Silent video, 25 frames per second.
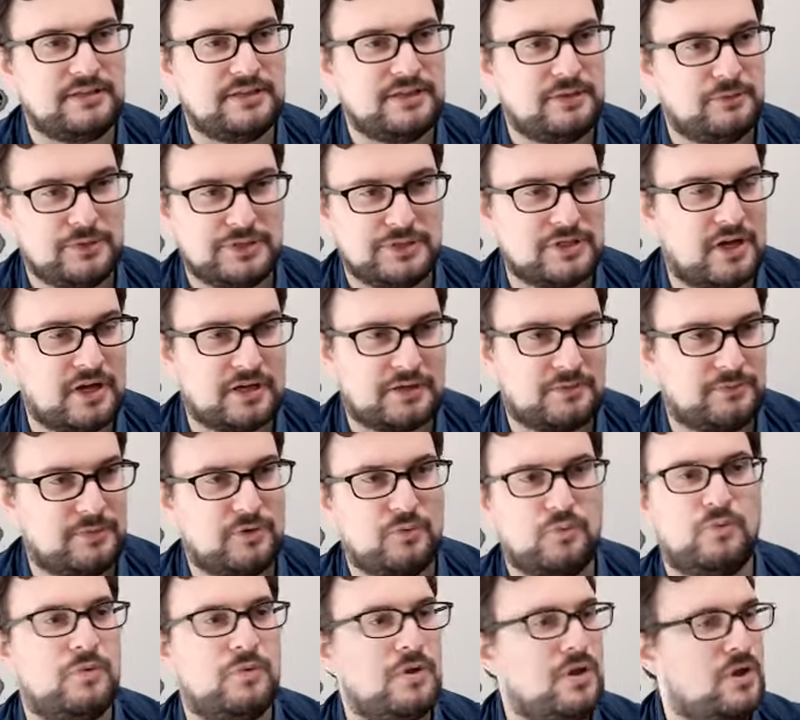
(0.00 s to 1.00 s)
We talked about
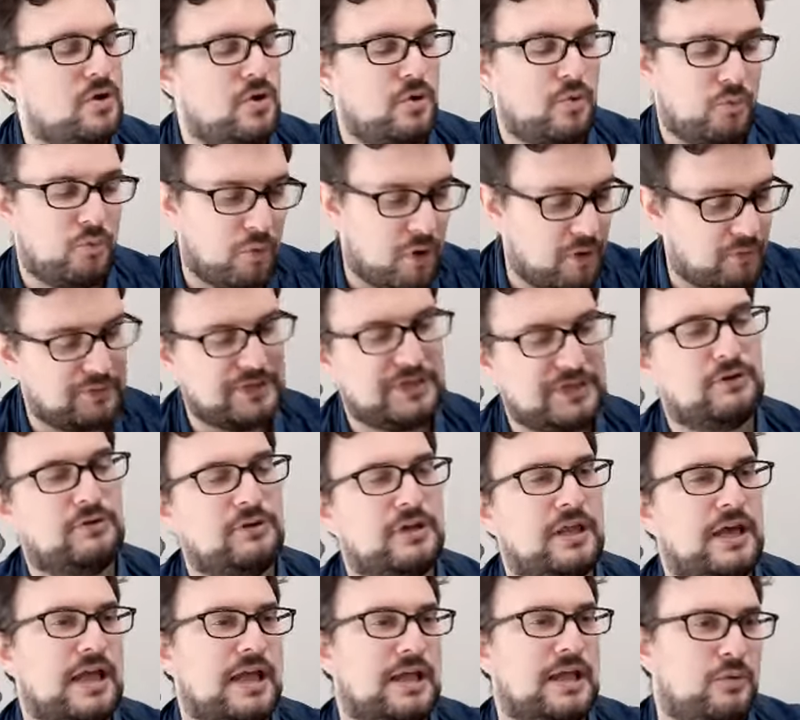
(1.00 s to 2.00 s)
what we don't
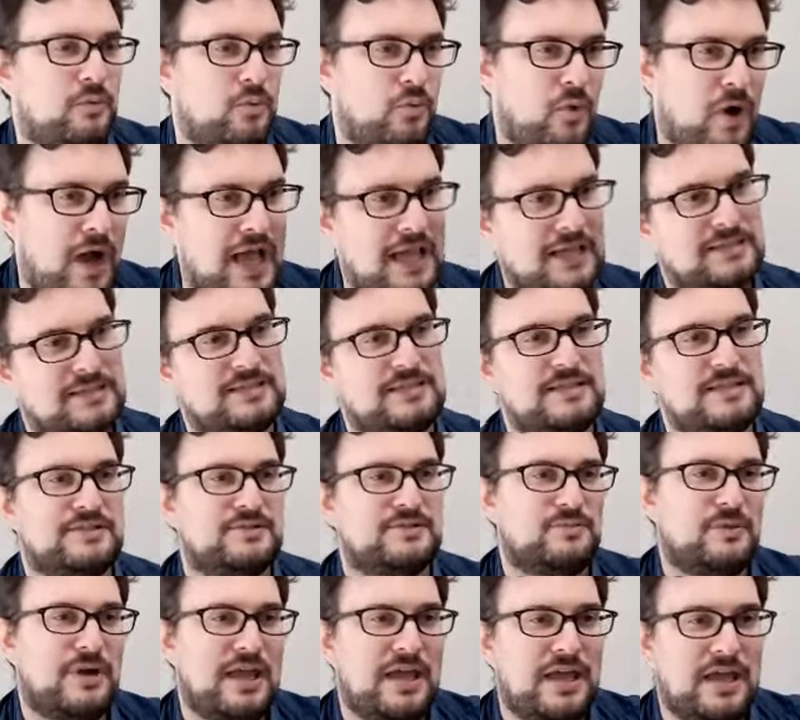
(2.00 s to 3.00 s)
like, why it's this
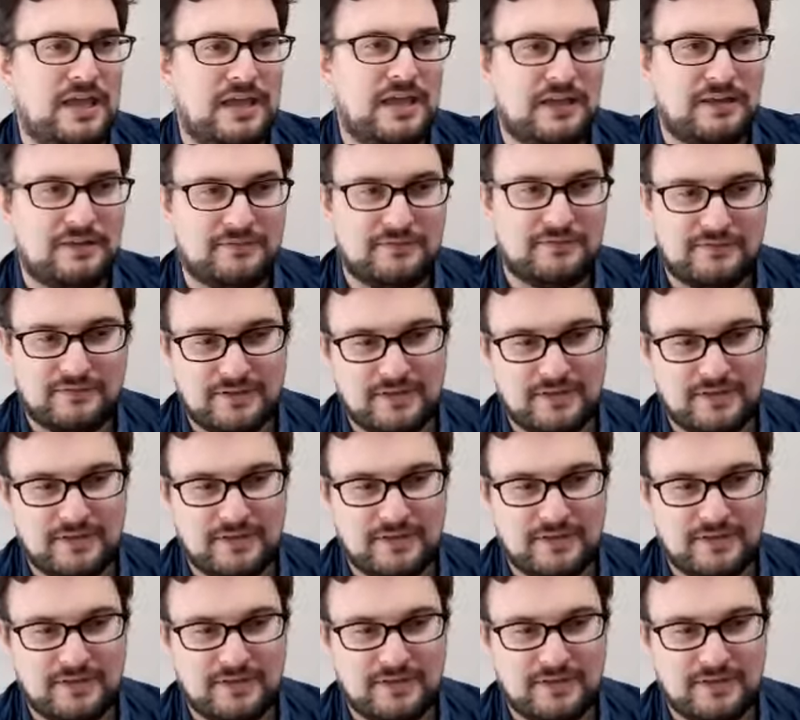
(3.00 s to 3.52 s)
way,